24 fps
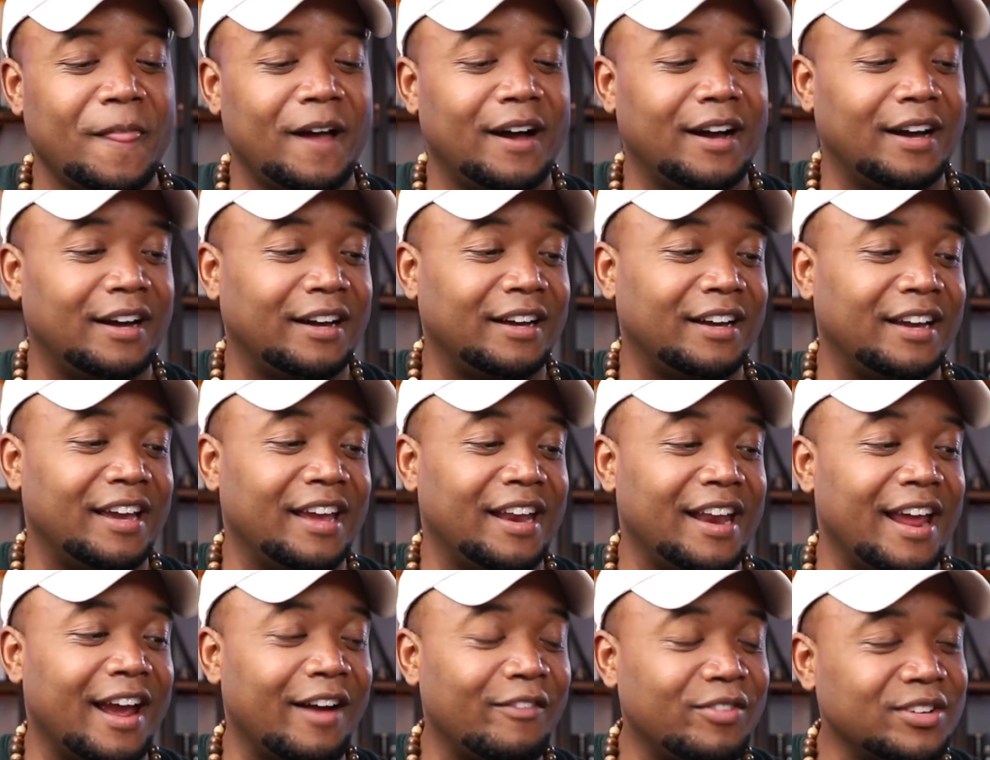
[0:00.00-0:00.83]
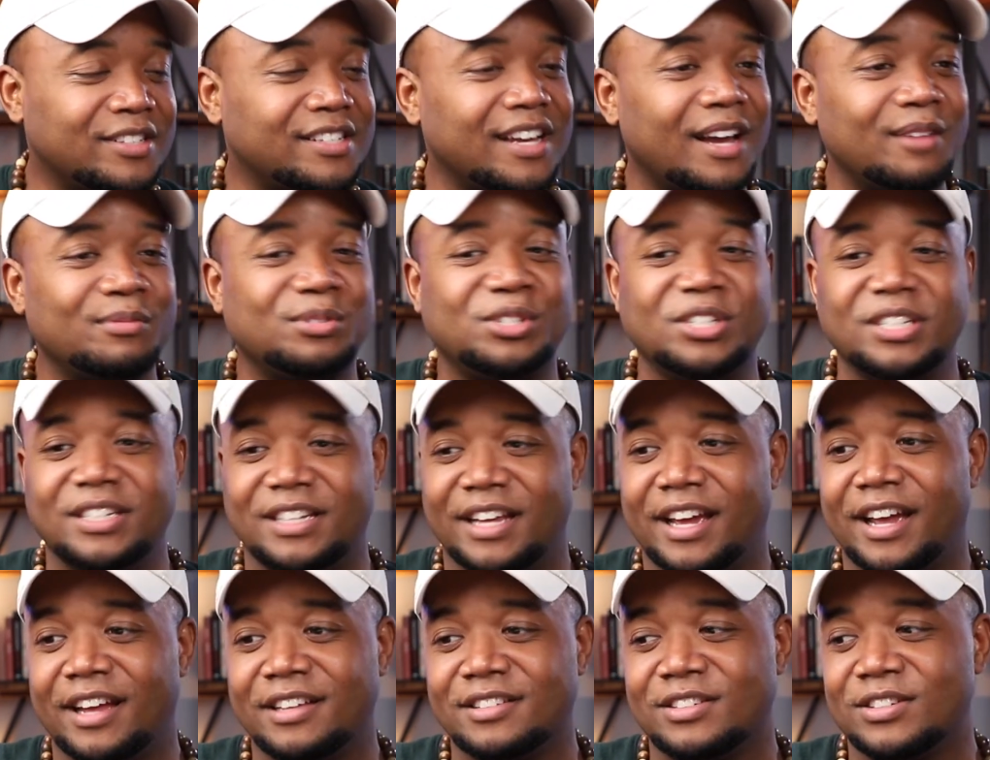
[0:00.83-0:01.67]
And every time she
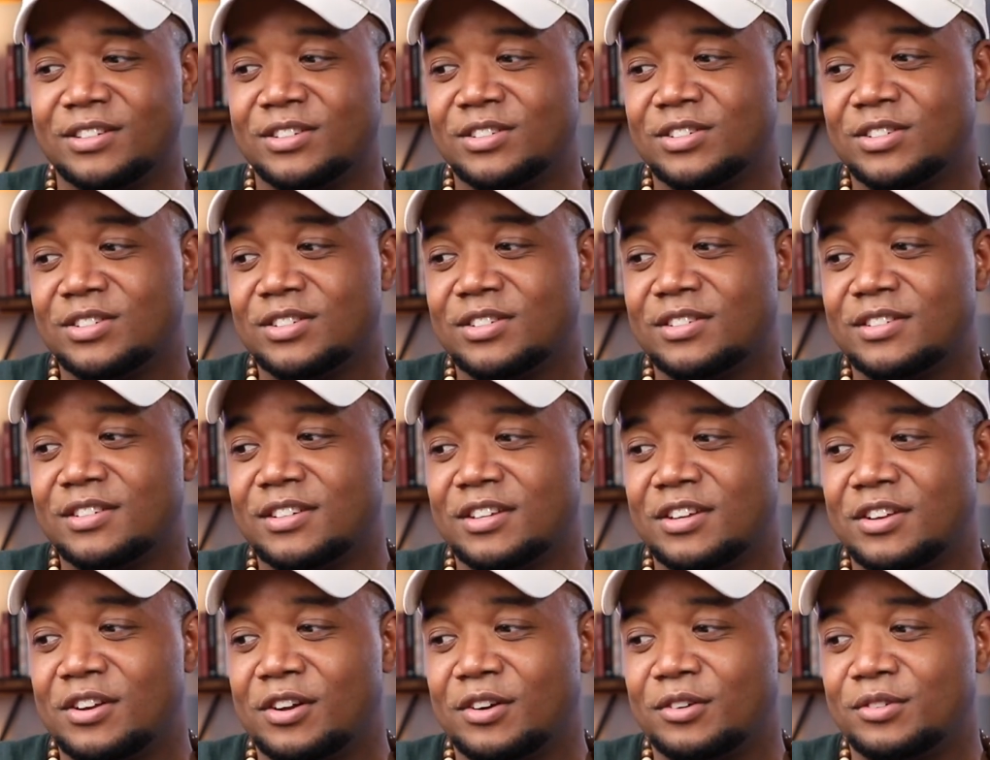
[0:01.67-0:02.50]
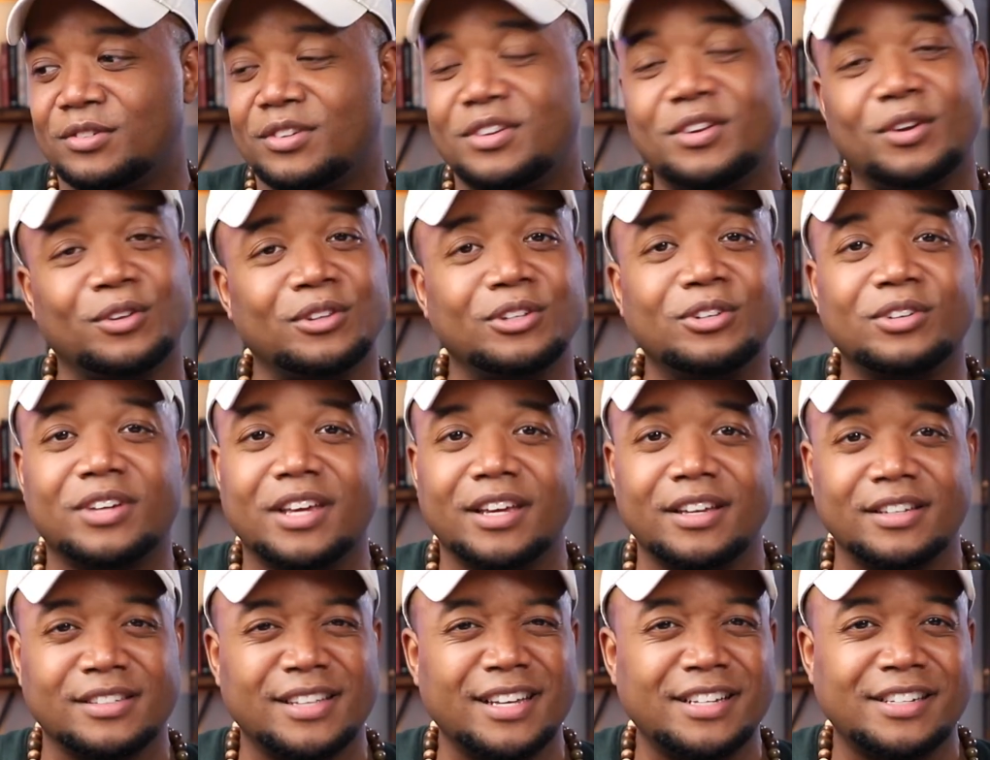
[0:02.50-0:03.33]
dances, you know, little
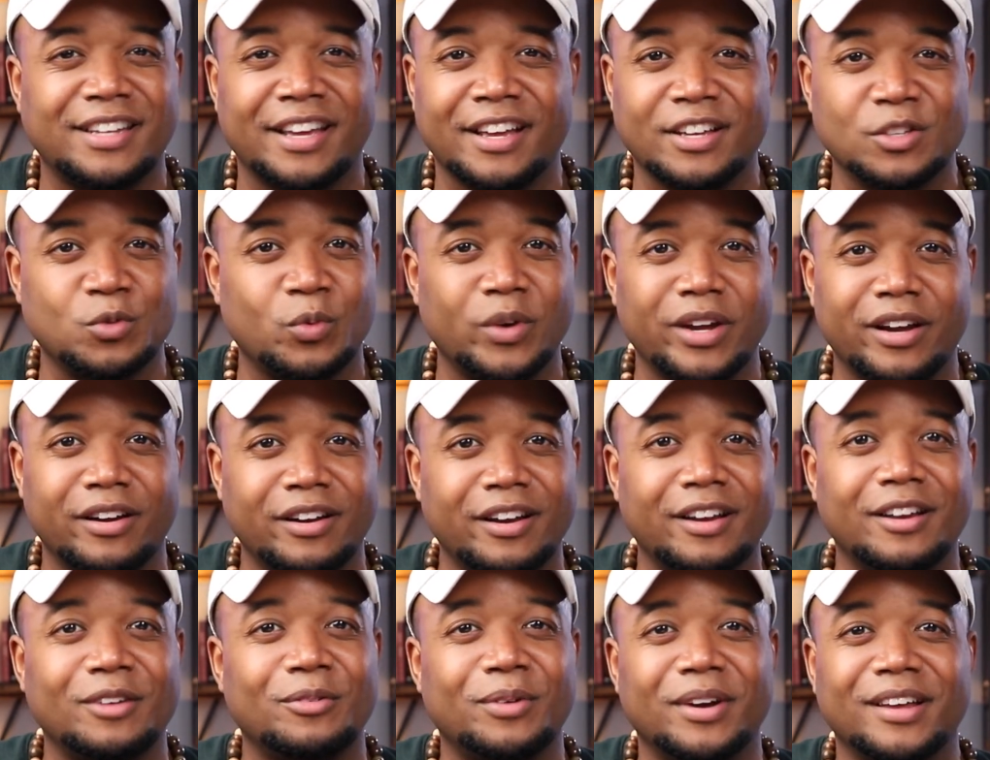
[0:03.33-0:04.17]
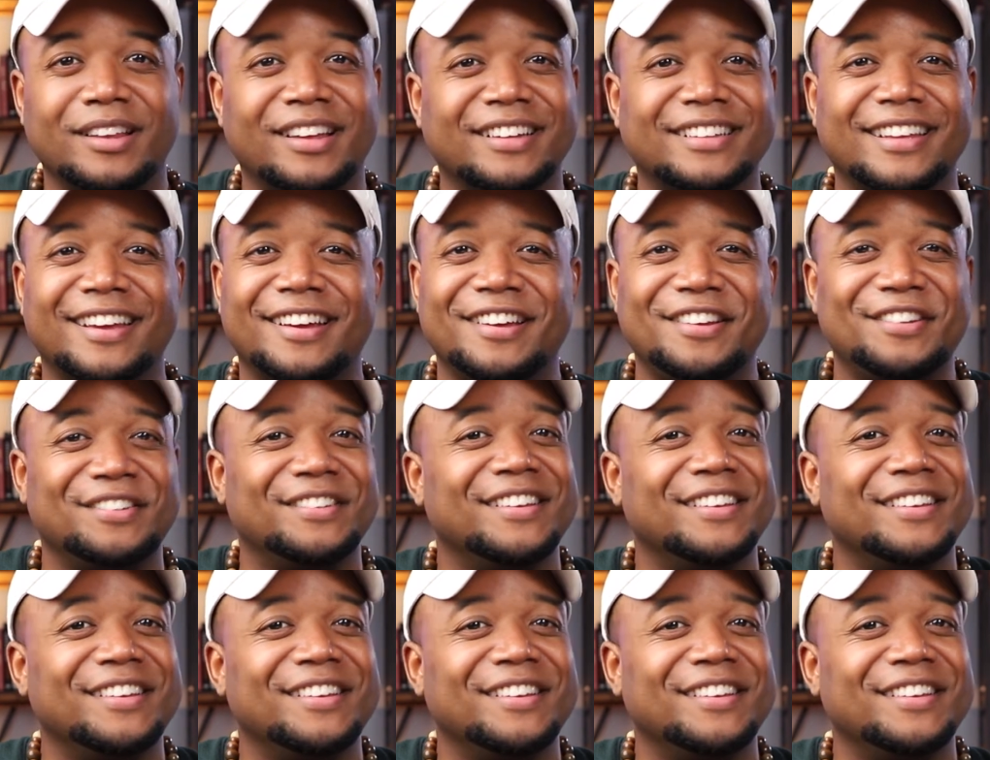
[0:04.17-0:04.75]
kids, they dance weird anyway. Like they